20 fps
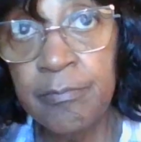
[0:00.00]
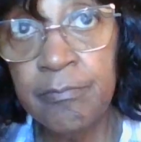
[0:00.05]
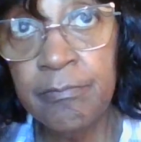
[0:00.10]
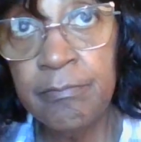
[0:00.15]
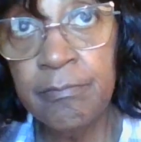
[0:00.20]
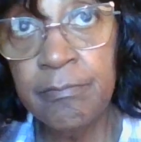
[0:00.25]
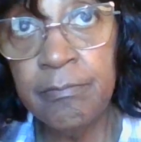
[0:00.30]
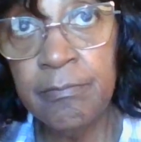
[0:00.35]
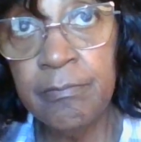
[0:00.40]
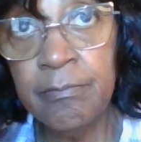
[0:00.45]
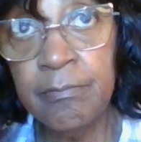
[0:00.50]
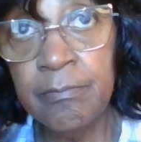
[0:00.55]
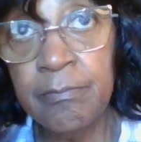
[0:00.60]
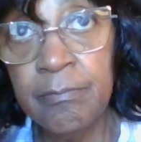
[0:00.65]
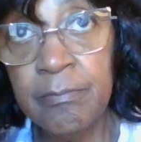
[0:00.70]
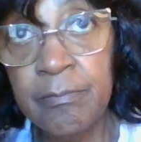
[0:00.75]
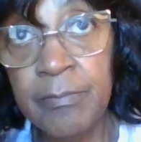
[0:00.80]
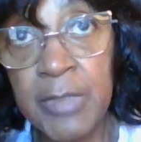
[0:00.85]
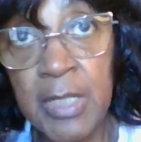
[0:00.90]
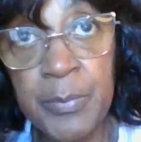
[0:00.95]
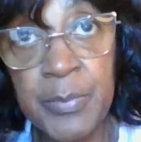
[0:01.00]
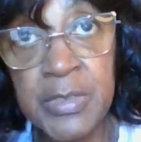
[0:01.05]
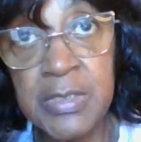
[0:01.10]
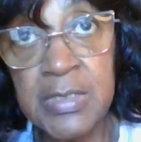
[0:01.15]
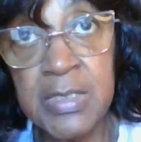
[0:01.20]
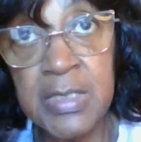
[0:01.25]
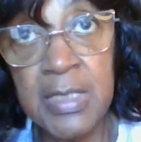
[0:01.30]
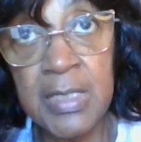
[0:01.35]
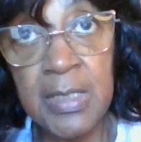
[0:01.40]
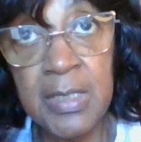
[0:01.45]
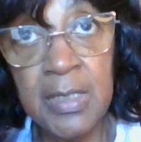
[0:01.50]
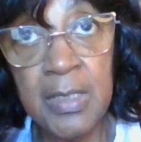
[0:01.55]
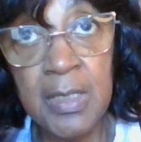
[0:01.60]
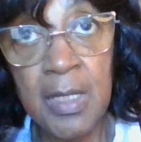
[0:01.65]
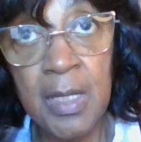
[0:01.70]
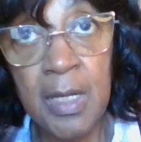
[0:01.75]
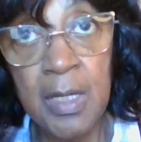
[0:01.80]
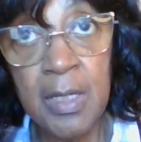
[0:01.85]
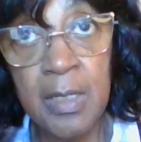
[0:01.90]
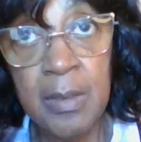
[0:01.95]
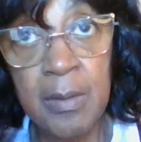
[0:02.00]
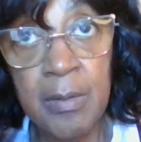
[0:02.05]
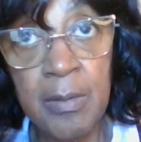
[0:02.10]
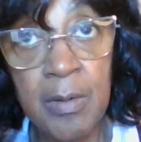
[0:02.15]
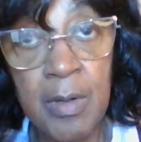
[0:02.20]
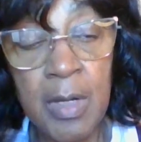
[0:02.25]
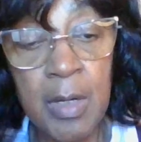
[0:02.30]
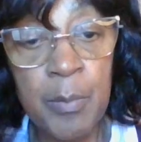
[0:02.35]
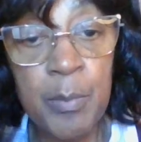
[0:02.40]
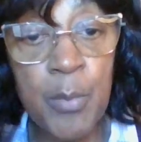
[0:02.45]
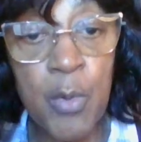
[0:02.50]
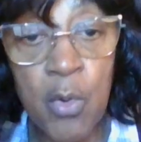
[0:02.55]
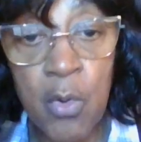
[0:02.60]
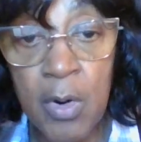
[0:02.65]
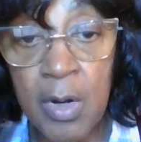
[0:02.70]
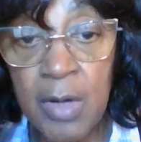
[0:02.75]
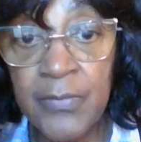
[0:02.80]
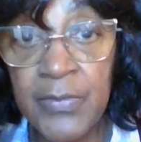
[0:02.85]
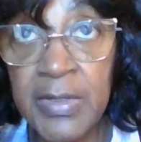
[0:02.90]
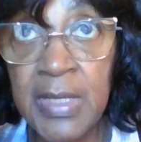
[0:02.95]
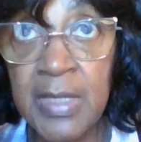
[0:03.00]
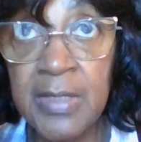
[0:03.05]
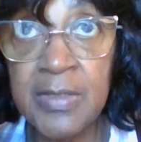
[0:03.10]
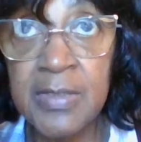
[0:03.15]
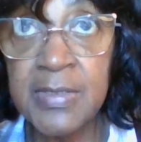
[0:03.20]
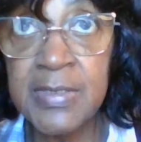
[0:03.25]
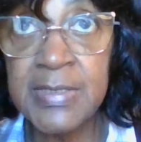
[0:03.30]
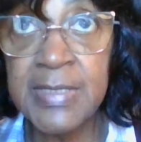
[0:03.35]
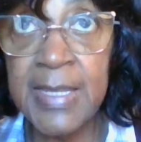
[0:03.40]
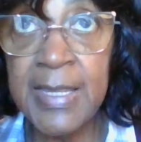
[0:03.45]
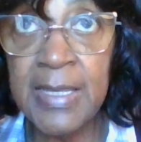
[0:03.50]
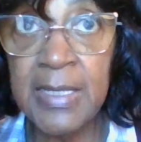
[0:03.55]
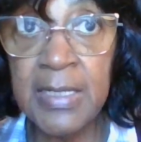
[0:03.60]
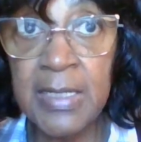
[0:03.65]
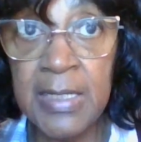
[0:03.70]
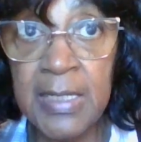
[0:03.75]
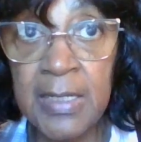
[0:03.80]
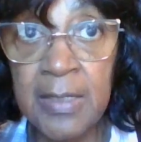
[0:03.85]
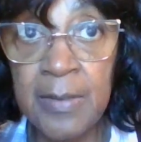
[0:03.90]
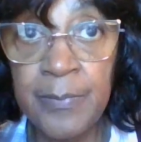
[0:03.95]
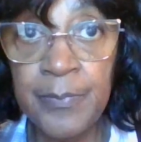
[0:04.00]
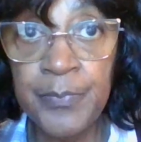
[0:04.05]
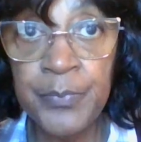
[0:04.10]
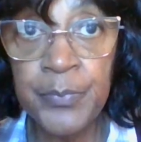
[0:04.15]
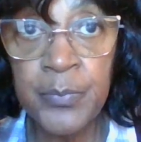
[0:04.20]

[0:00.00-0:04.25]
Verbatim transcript: mm, let me see, more of an understanding